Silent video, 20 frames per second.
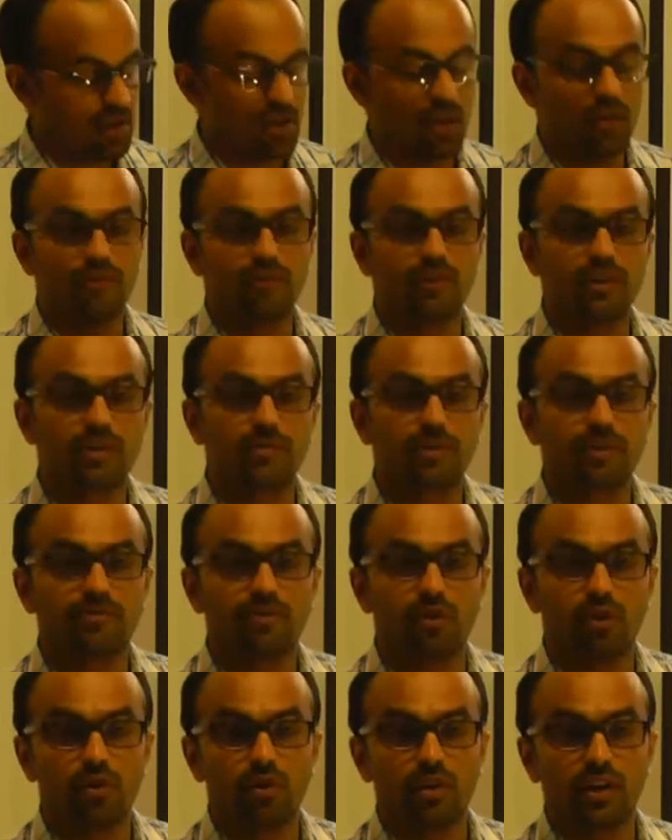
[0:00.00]
We'll be
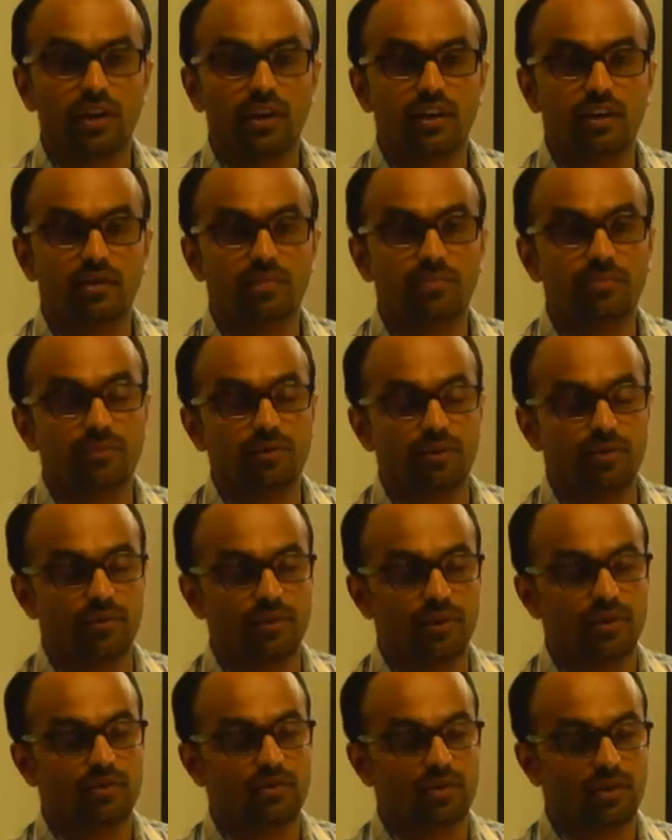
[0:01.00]
following it up
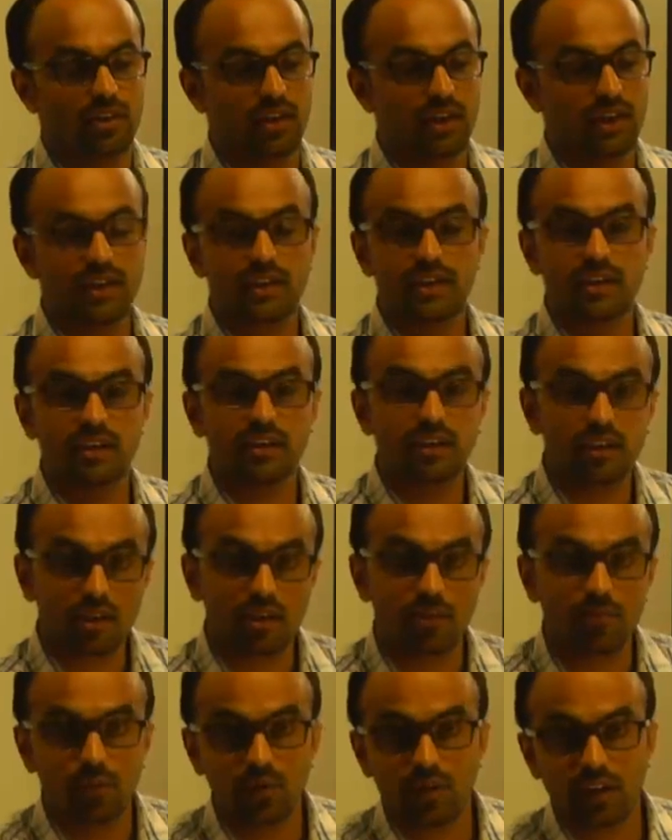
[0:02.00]
with internal
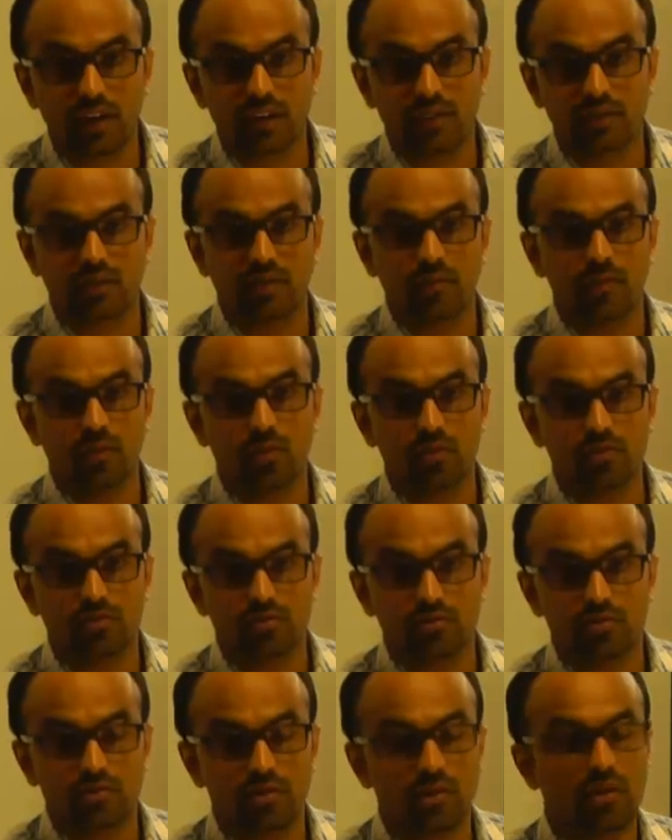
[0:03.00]
communication
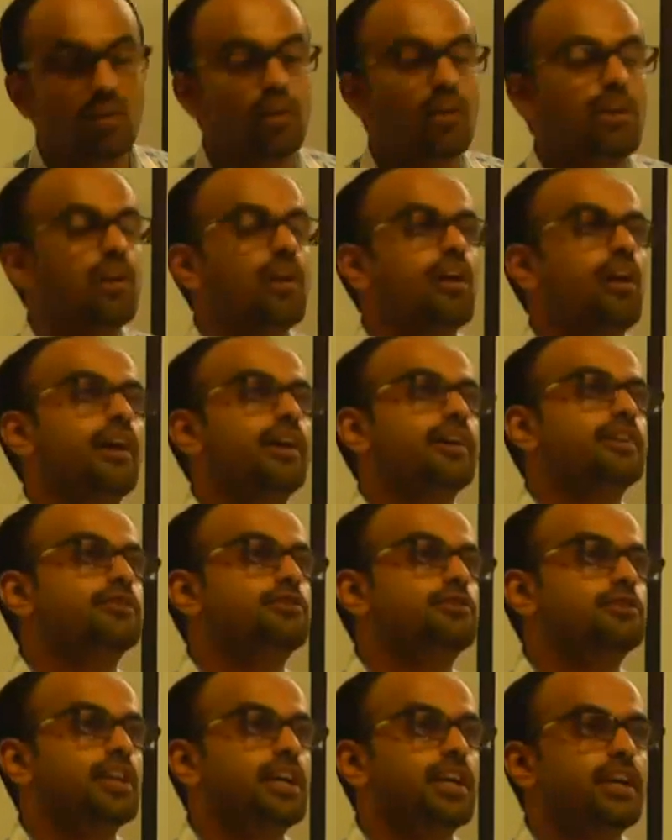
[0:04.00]
modes, like
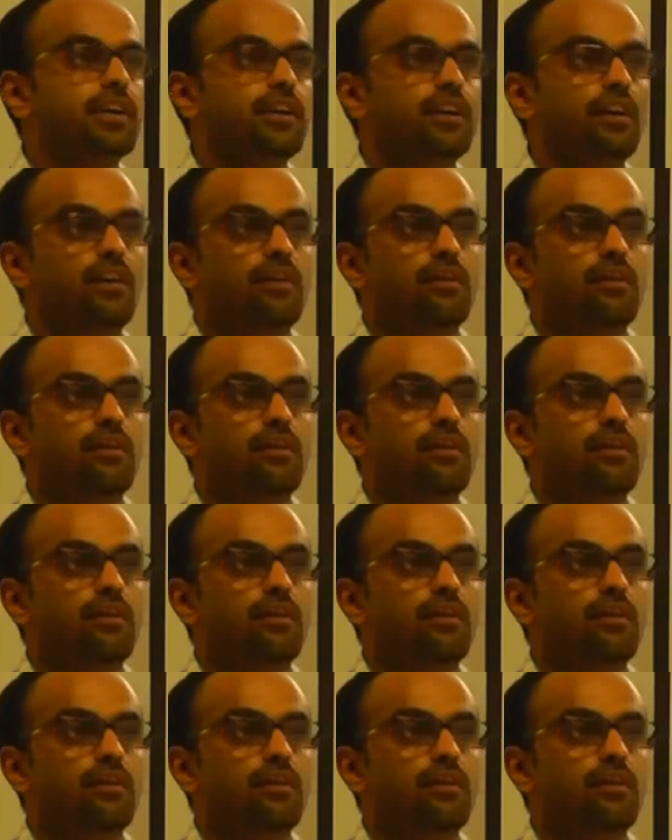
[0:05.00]
say